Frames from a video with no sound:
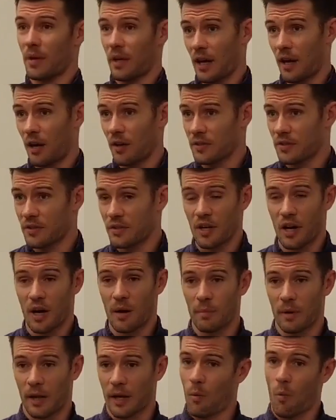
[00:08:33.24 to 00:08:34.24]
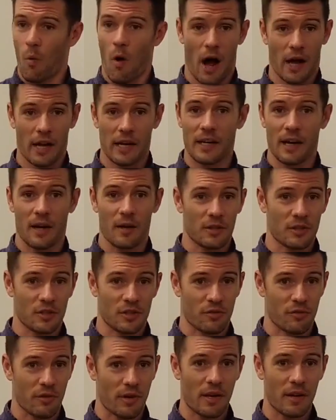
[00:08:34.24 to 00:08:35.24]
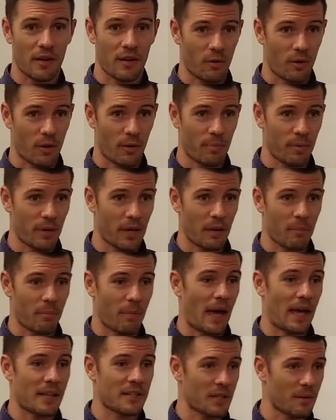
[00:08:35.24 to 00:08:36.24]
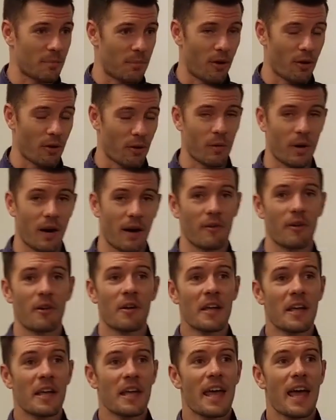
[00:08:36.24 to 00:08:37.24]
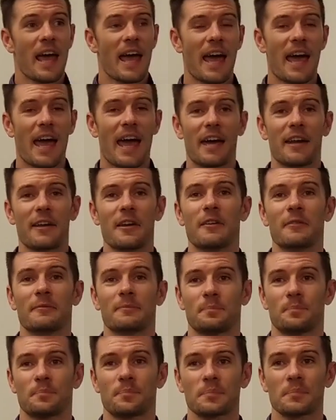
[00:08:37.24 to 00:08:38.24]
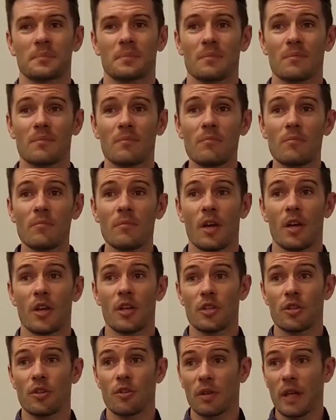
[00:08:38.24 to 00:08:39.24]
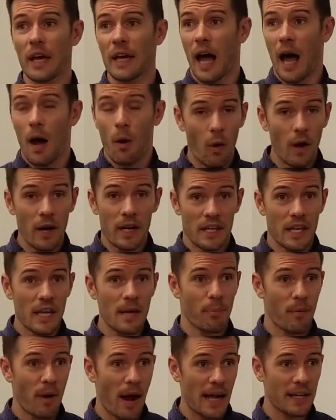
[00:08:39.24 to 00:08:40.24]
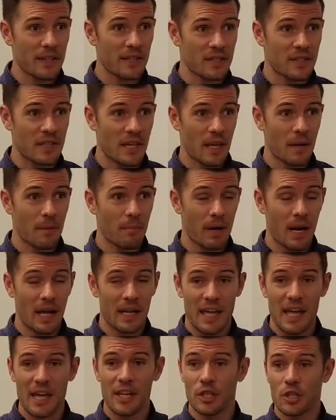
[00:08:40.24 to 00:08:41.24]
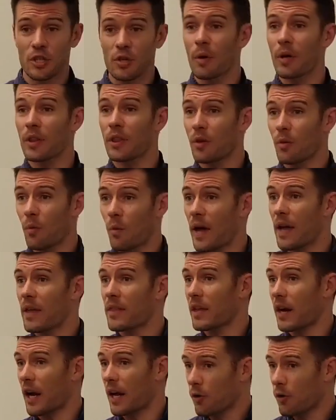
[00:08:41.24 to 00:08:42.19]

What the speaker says: And you're like, I want to keep practicing, but I can't do it the way that I normally do. Okay, we can find a way for you to practice. And